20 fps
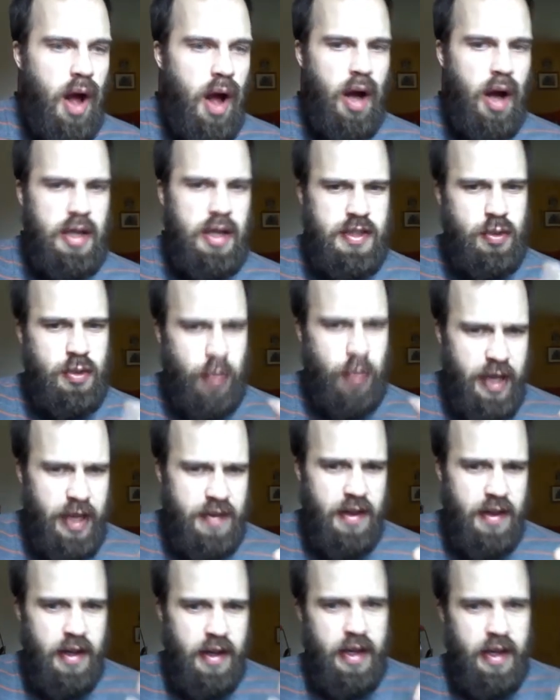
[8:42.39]
sweet,
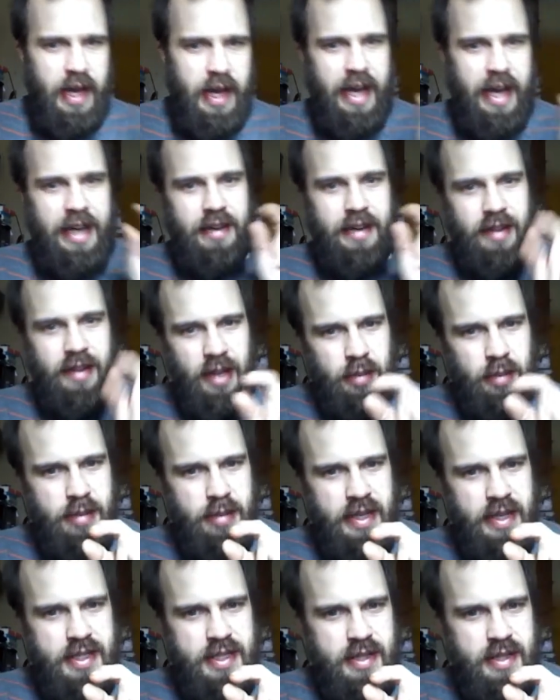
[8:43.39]
and a little
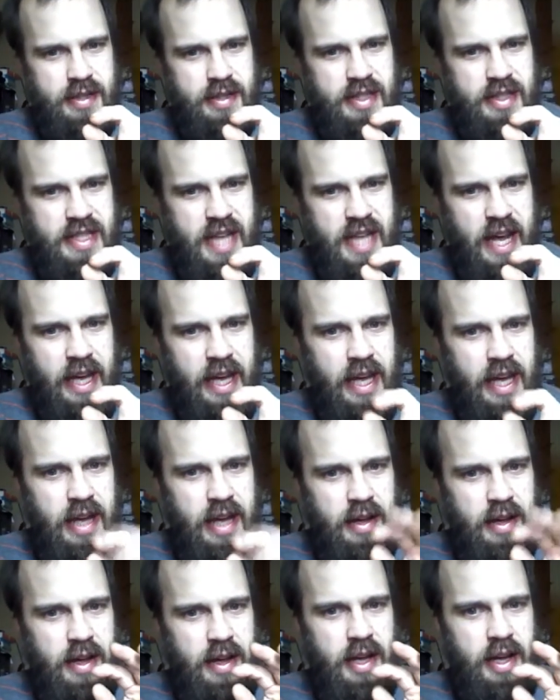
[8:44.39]
bit tangy,
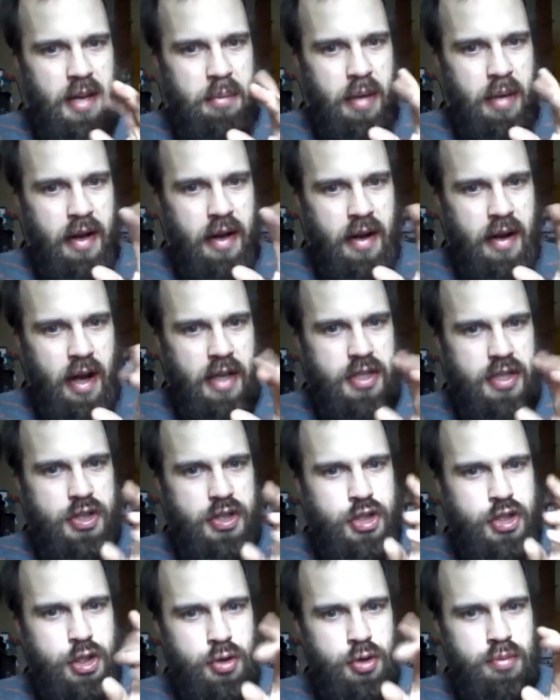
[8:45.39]
but not
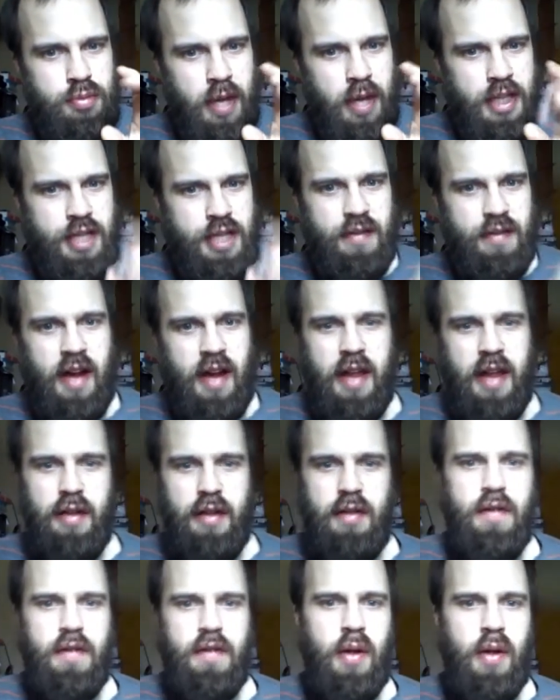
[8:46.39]
too much of either
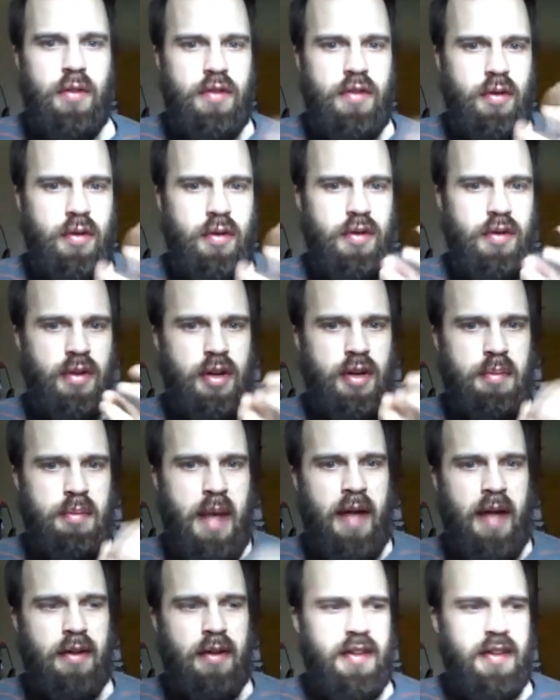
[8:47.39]
of those, so it's a good
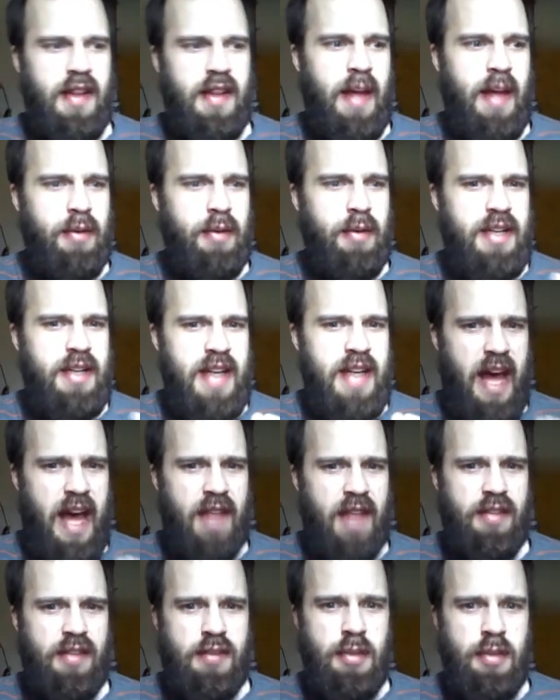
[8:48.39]
balance. And that one didn't
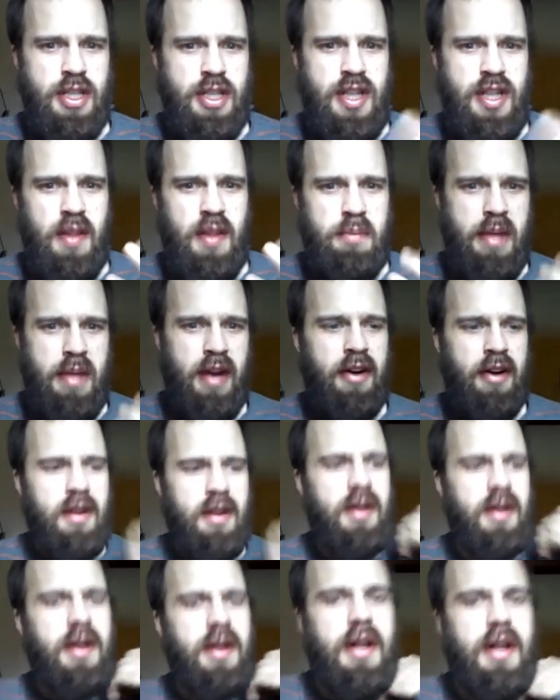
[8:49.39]
have as much of the bitter
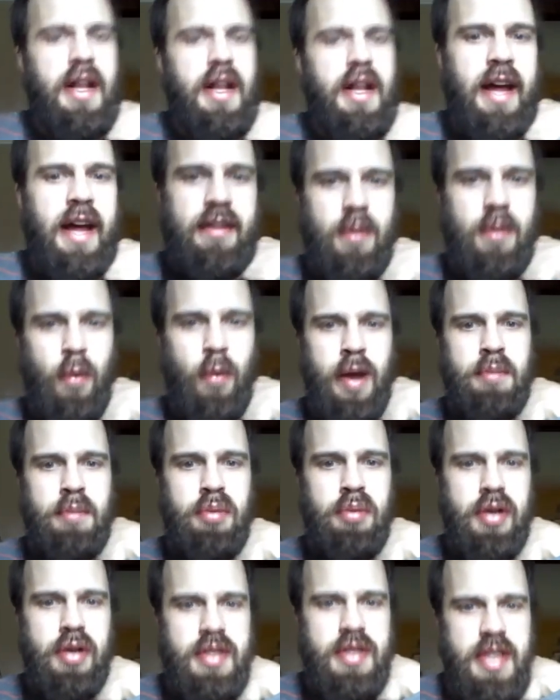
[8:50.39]
as the White
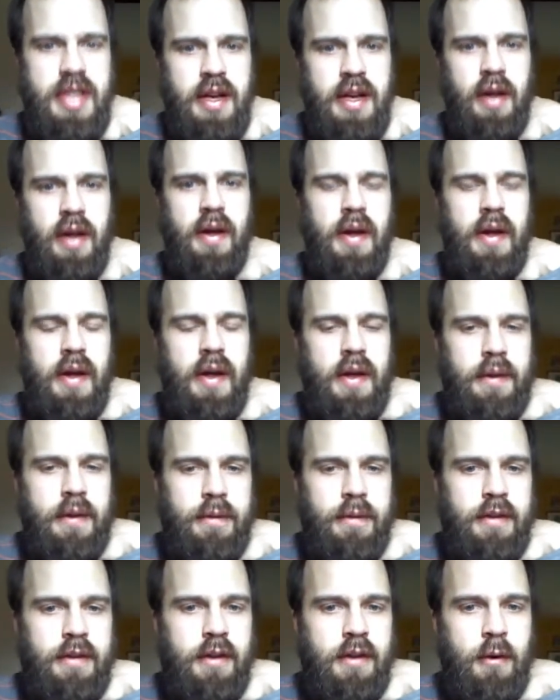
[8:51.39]
Bhut did.
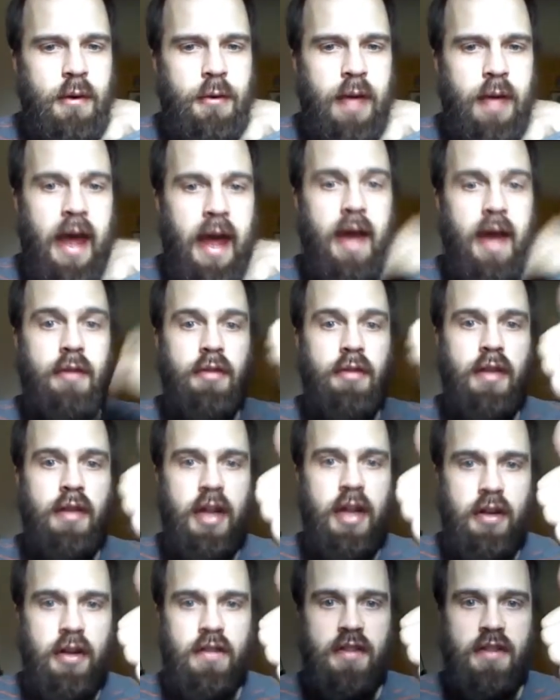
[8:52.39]
So yeah, really
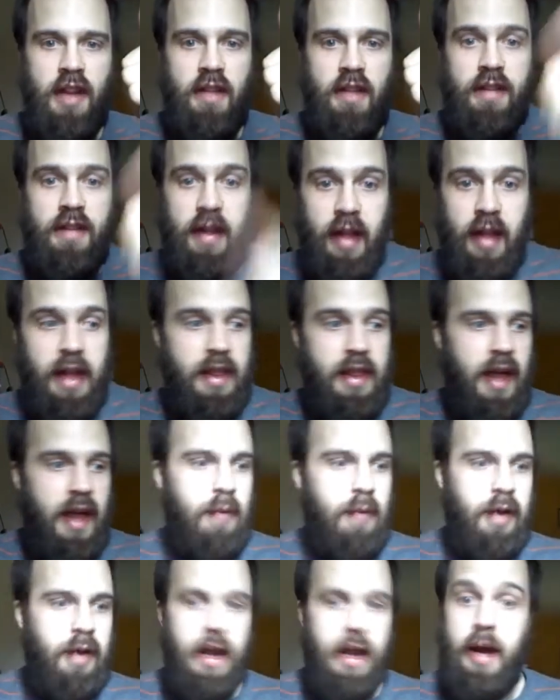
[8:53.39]
good stuff. I like that
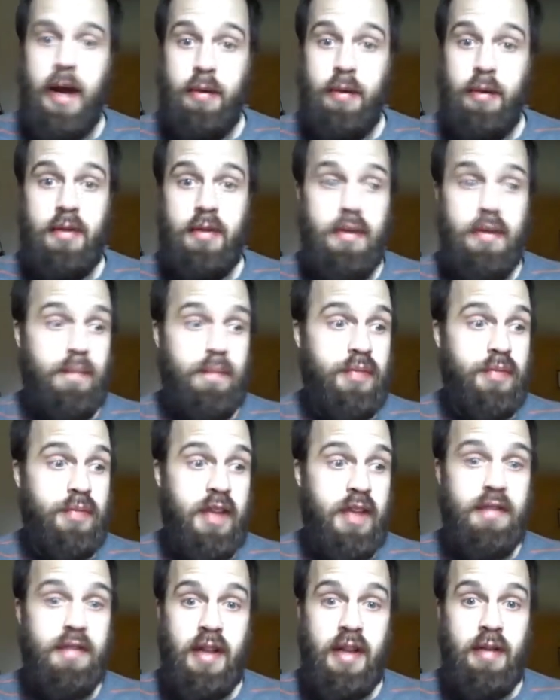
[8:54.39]
one. I would
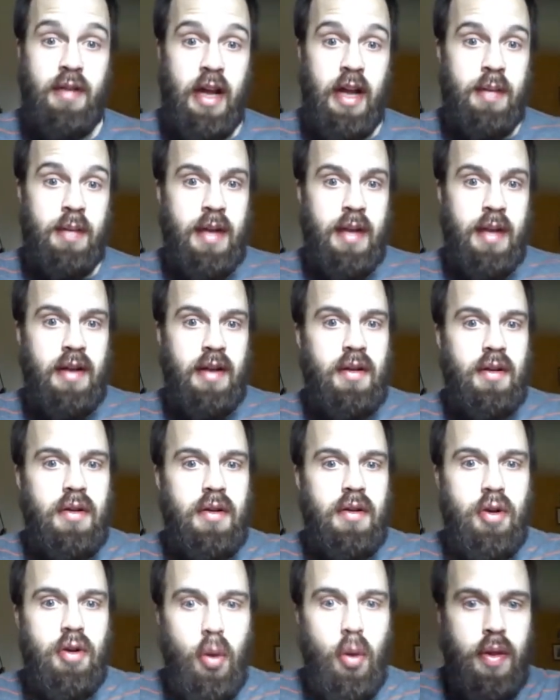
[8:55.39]
definitely recommend
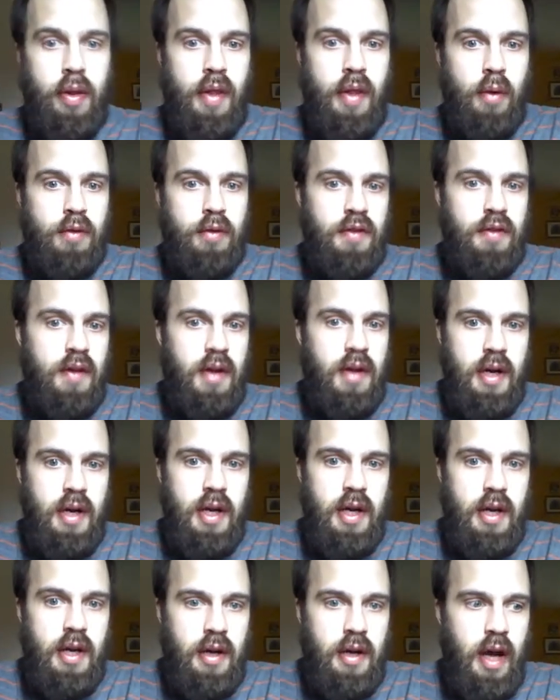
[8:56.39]
growing those.
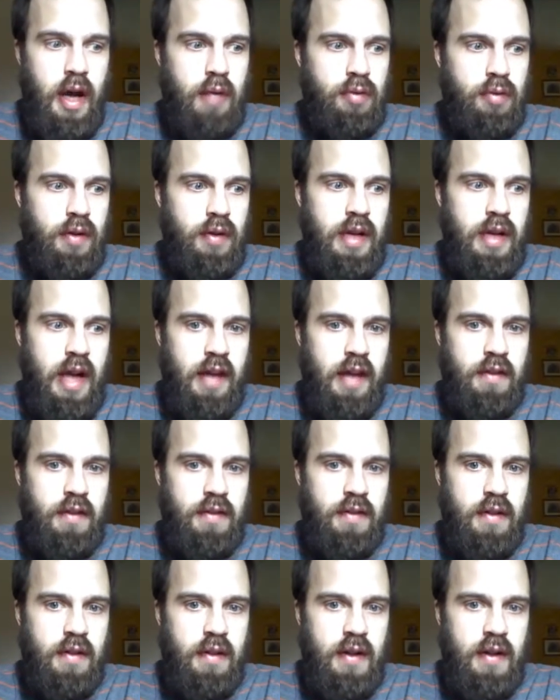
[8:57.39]
Really nice.